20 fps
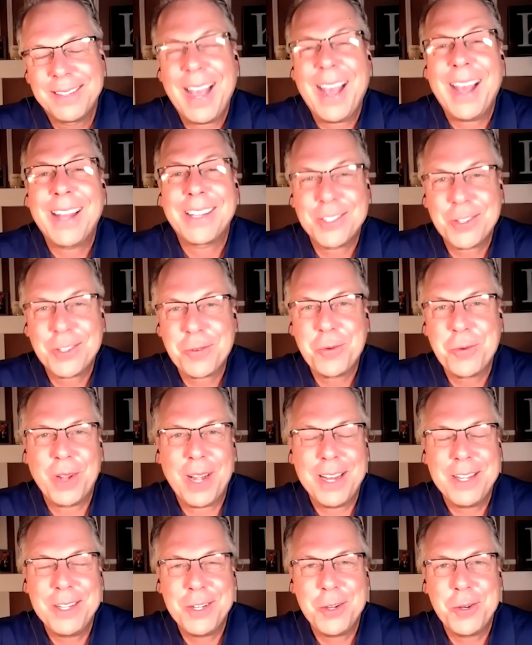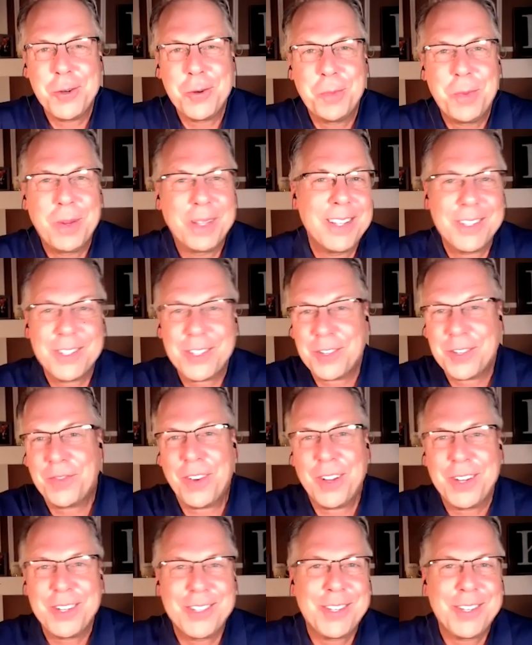That's what I do. But this is
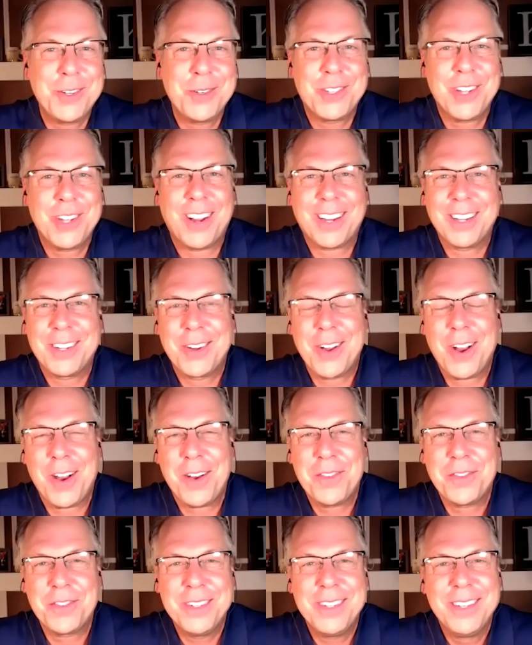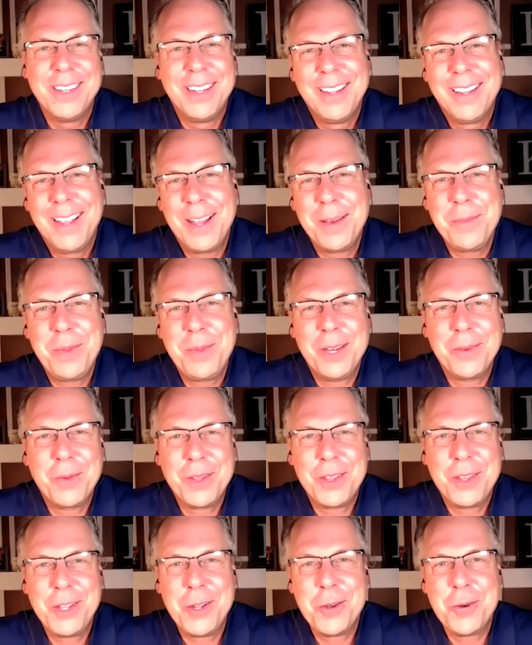fun too, talking golf and being
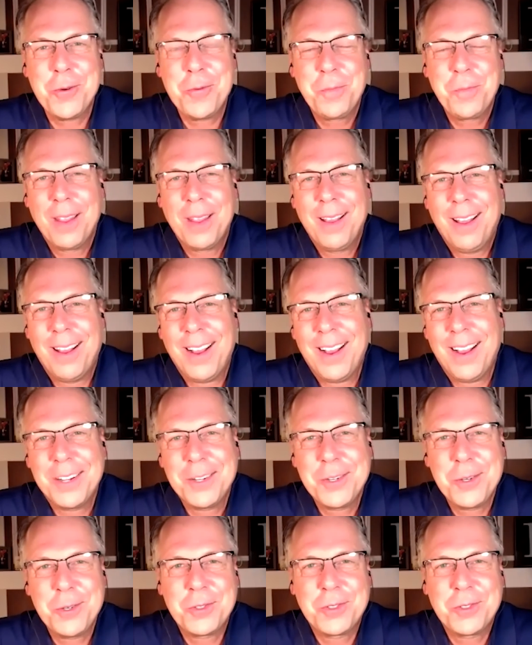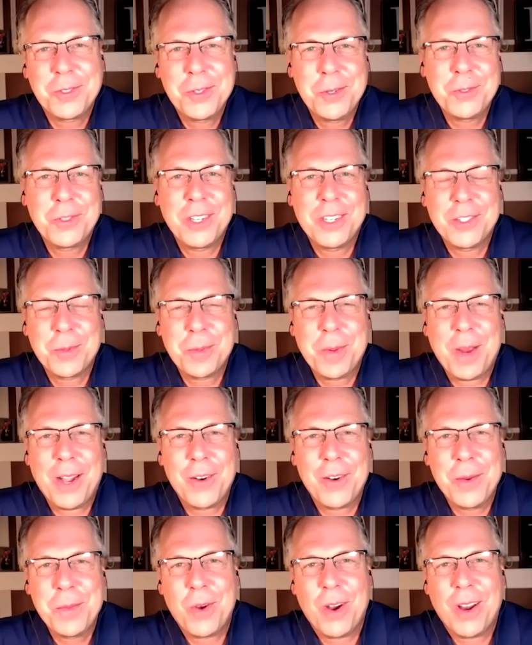with you, who's an
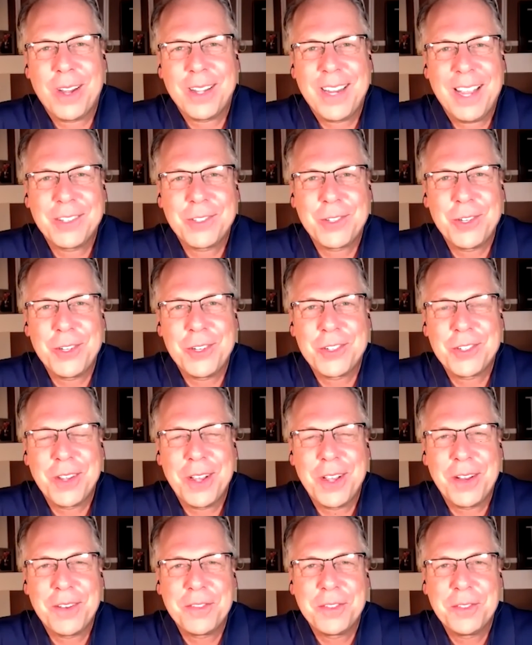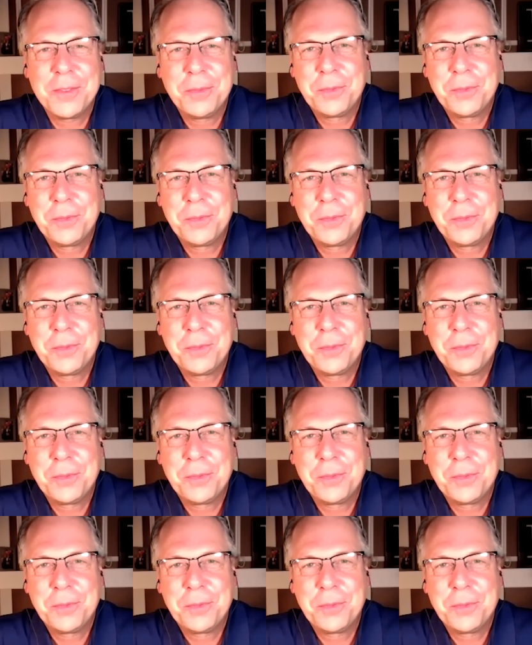aspiring broadcaster yourself.